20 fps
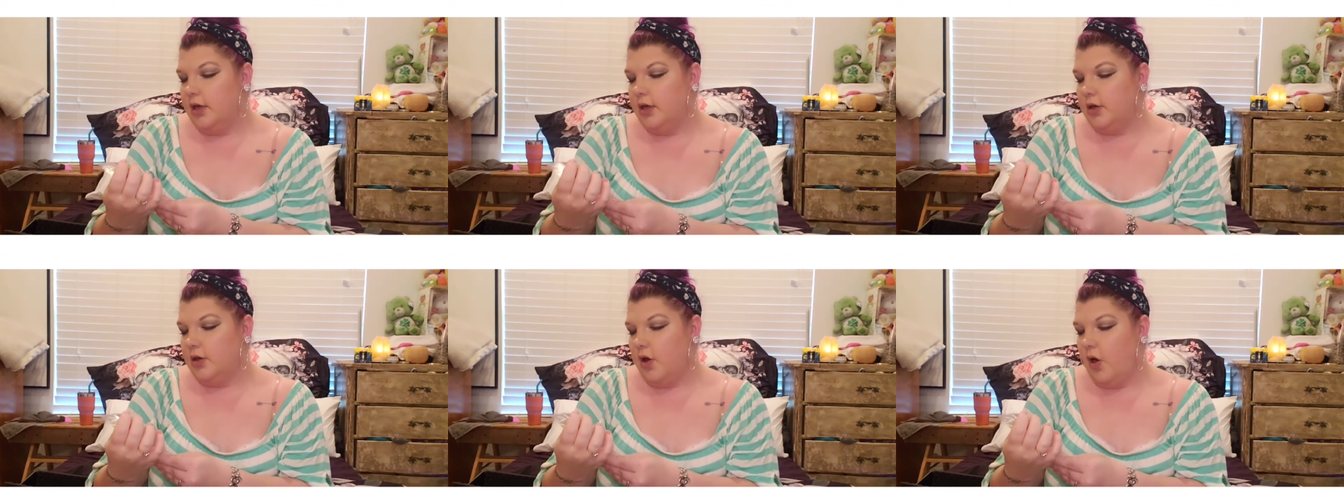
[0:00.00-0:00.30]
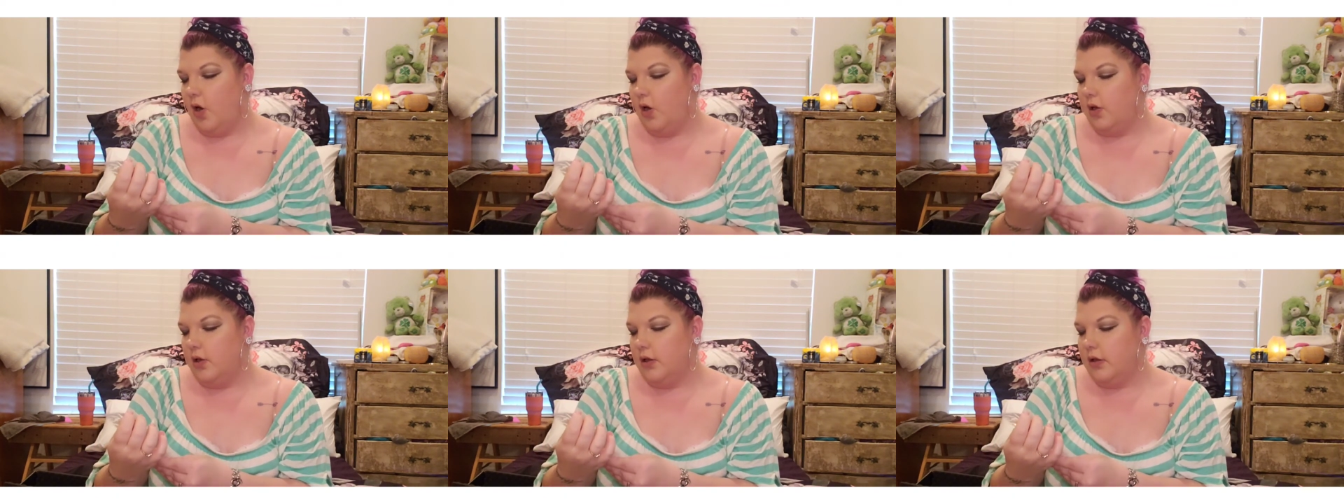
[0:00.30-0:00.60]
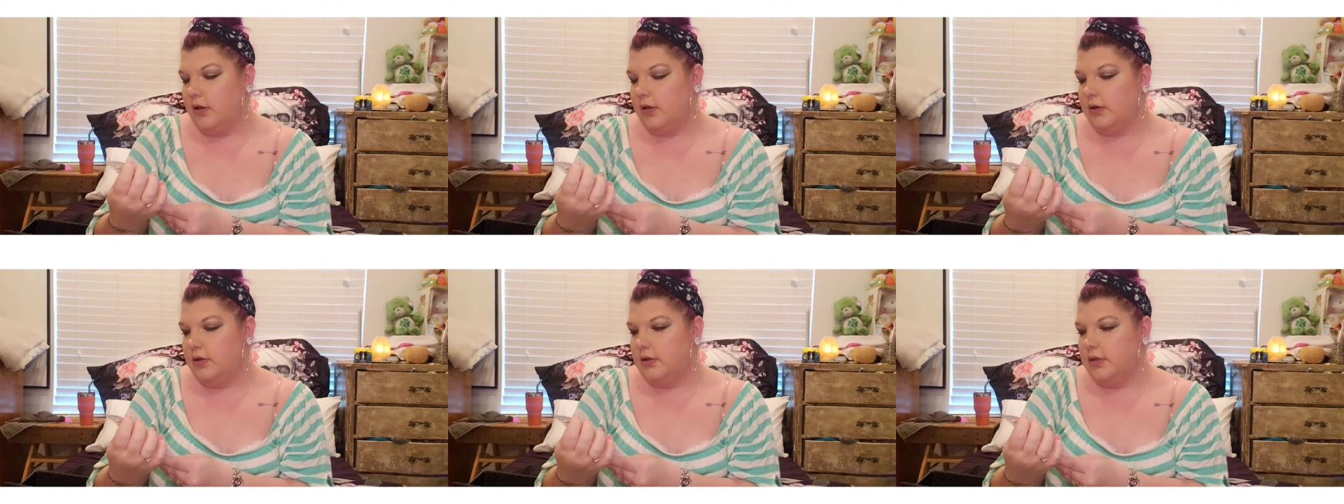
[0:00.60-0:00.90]

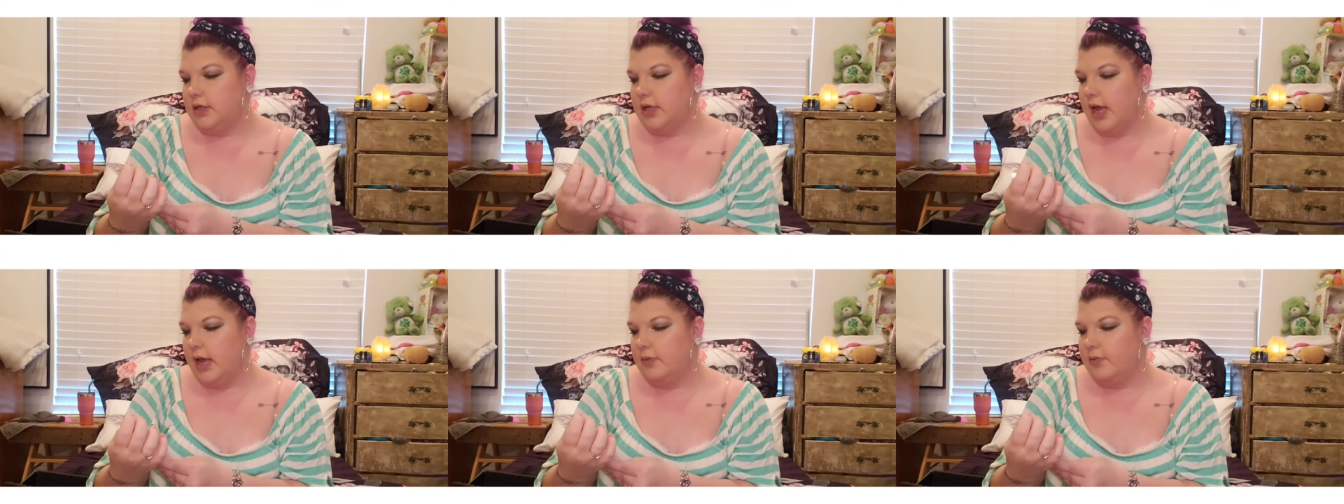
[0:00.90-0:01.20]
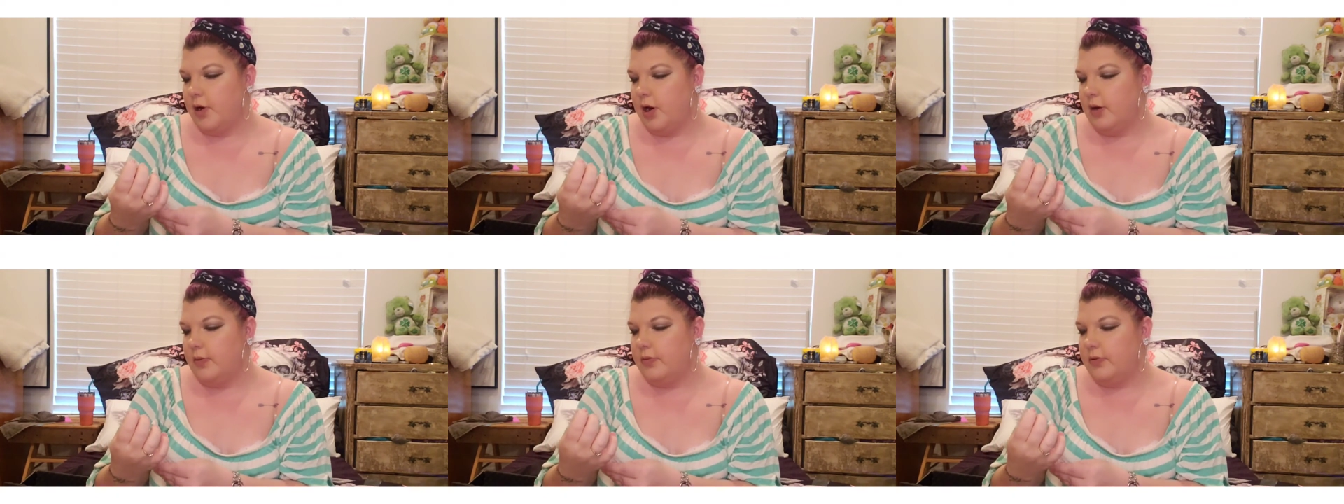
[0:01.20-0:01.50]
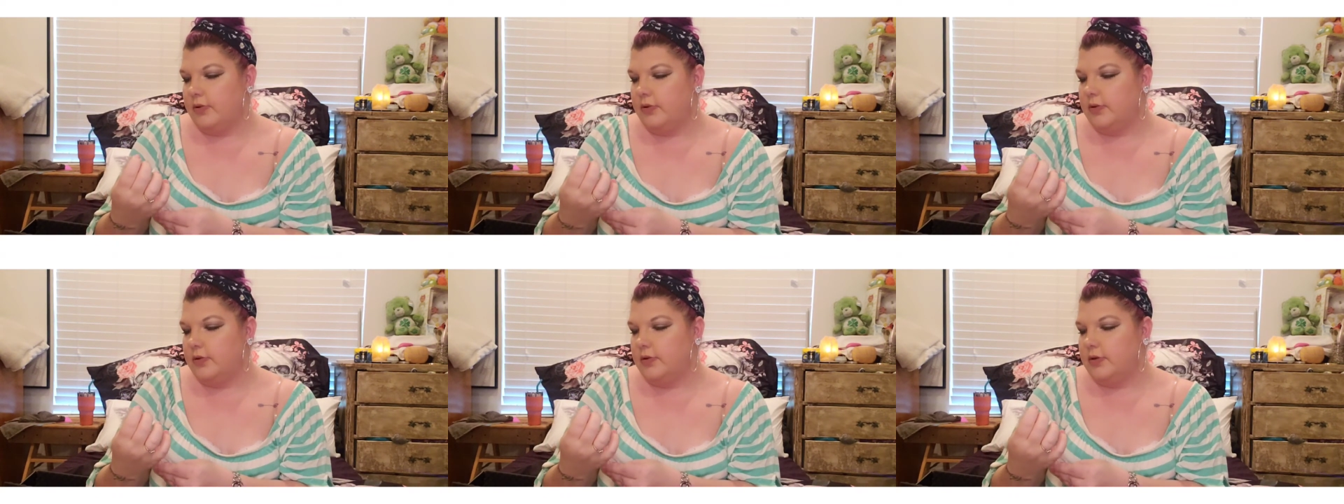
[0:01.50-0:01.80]
golds and
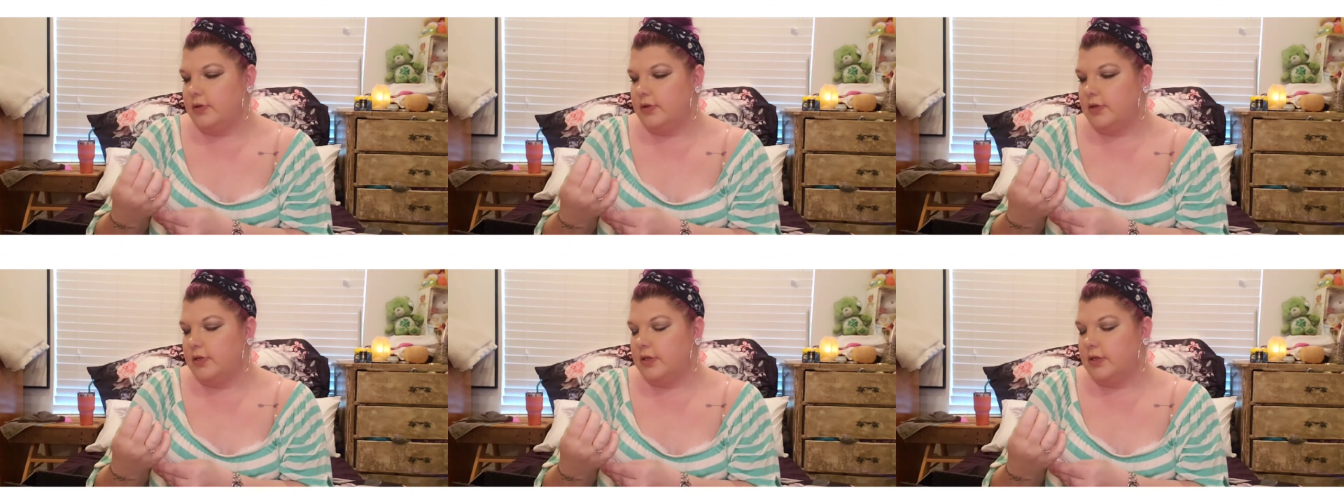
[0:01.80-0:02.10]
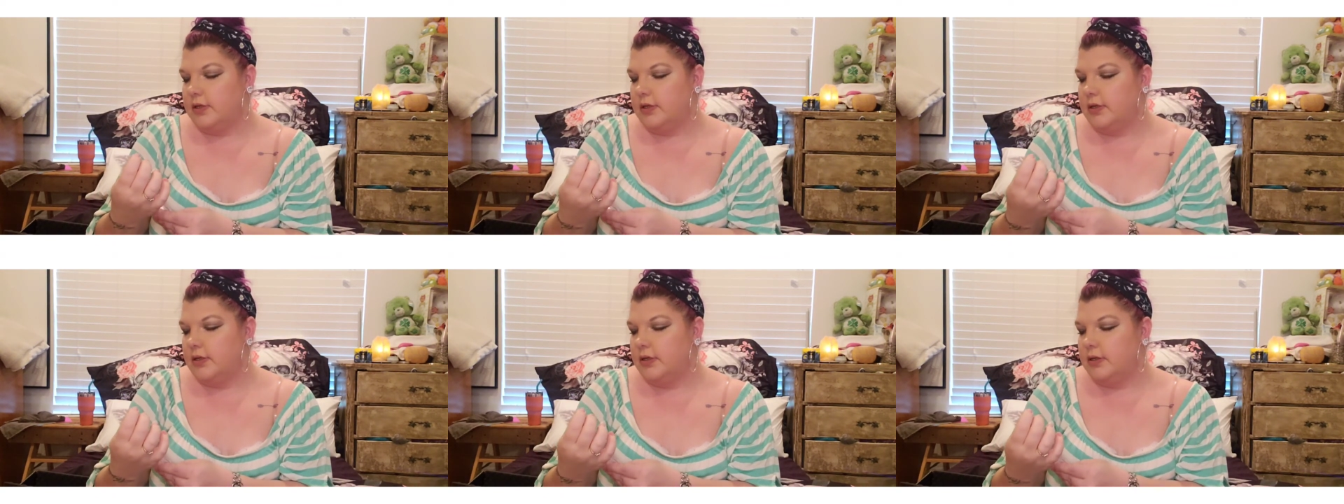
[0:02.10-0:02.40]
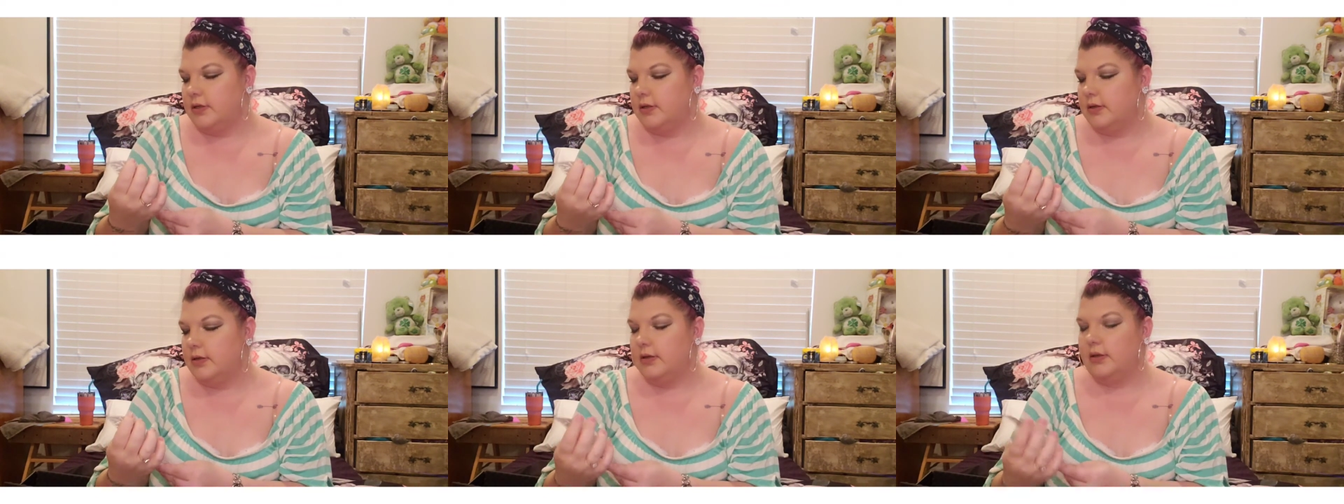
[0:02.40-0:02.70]
purples,
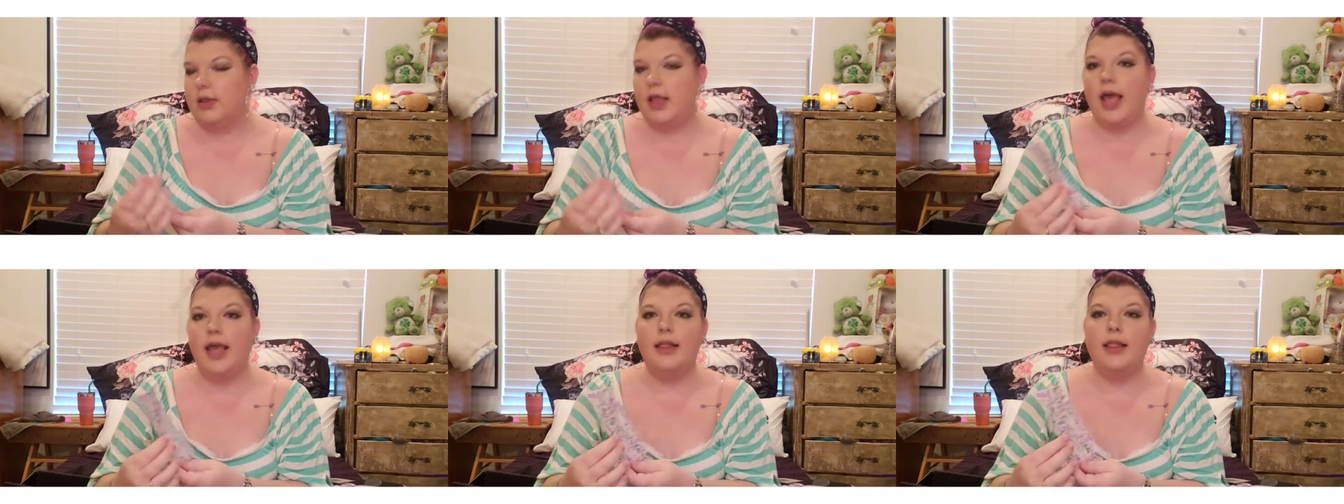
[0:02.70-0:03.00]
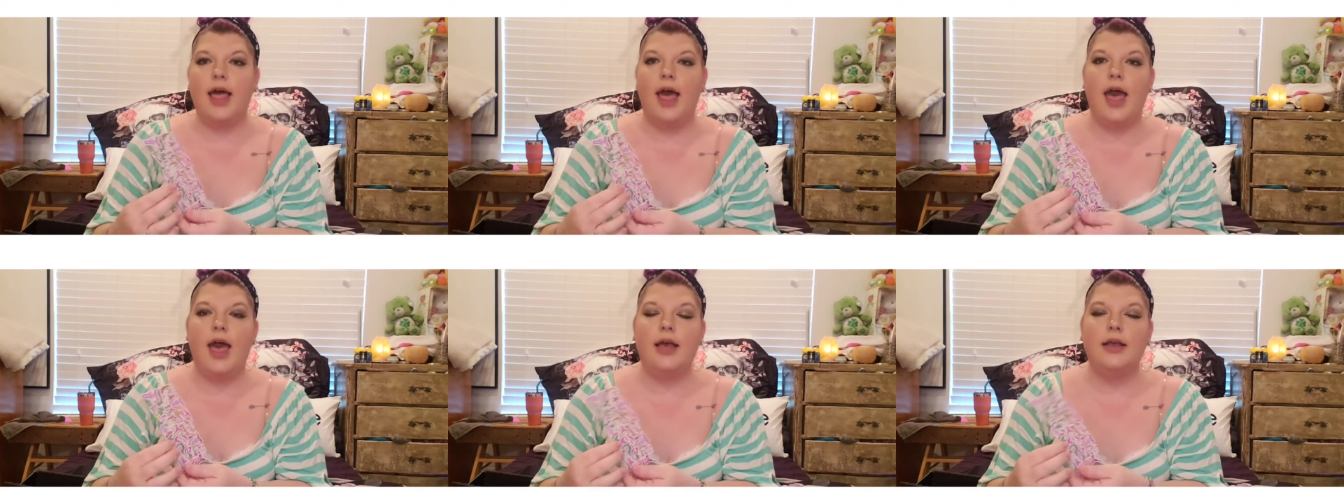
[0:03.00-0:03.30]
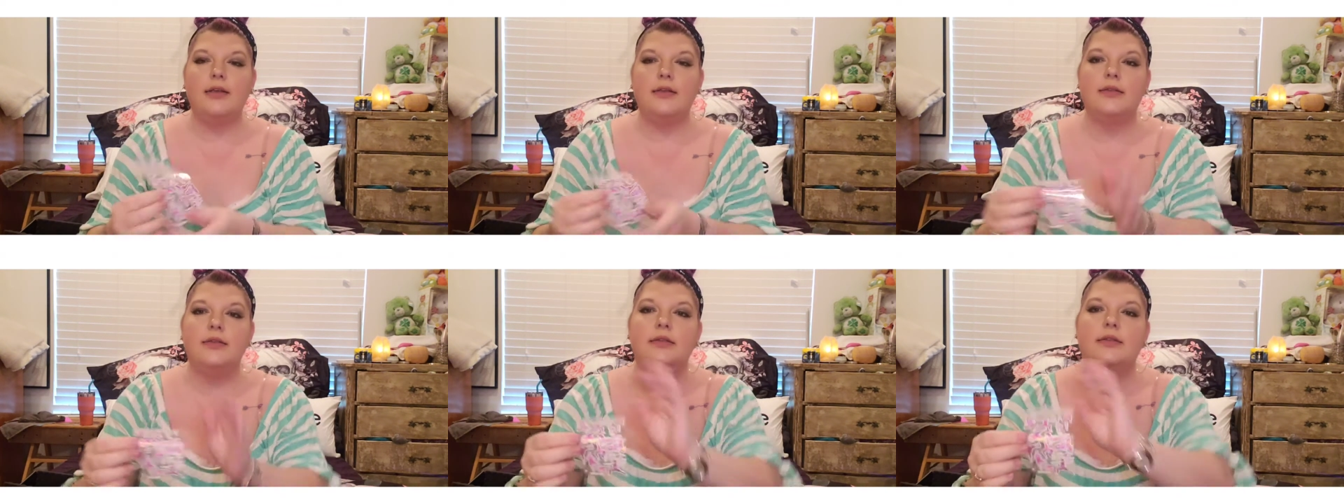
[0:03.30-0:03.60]

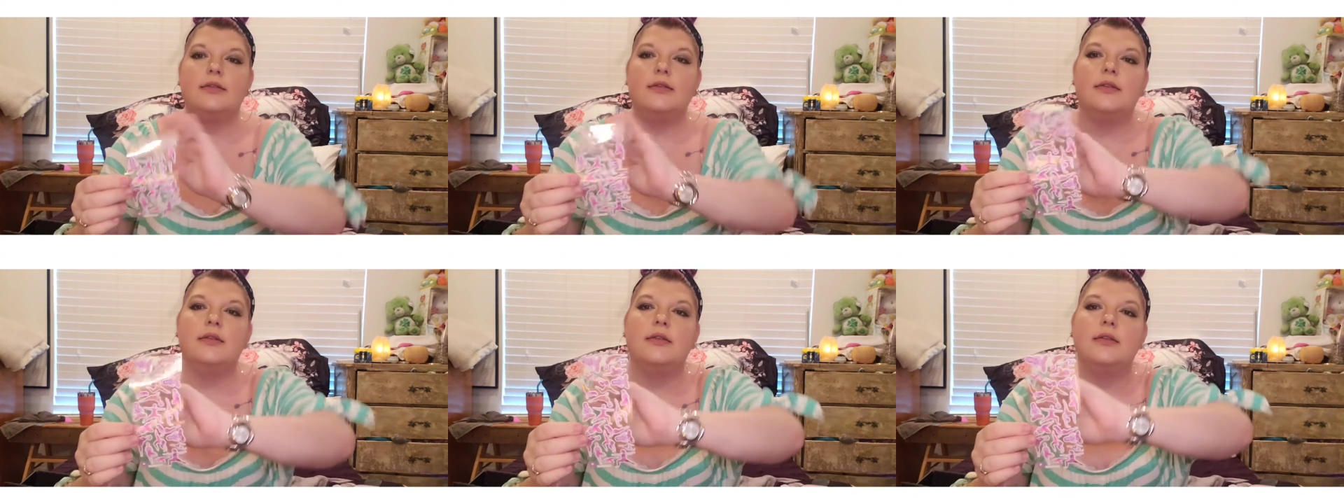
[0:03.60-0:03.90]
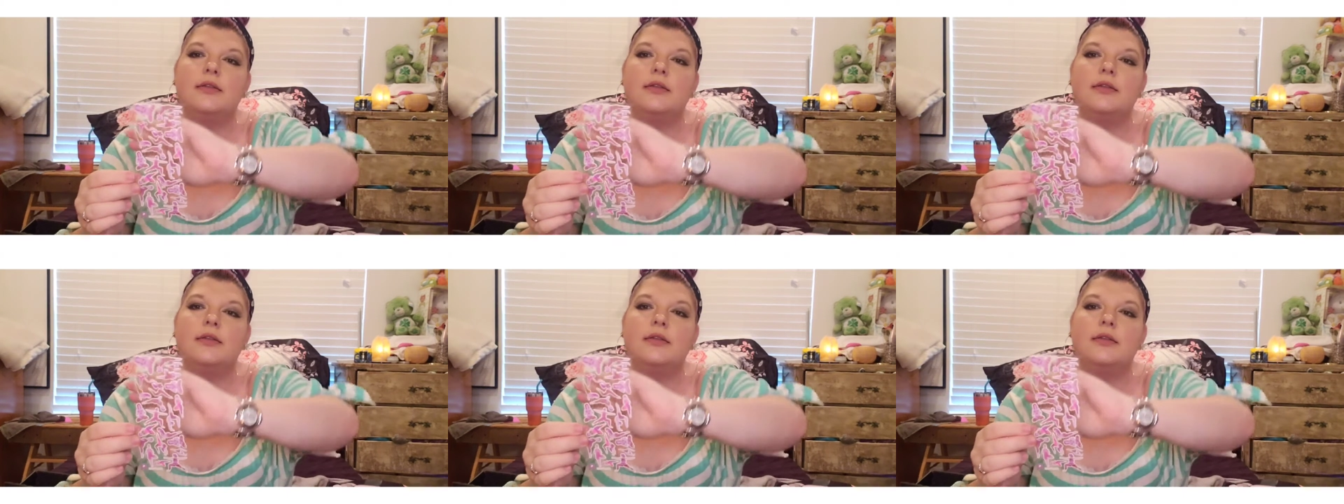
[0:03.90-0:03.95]
lilacs,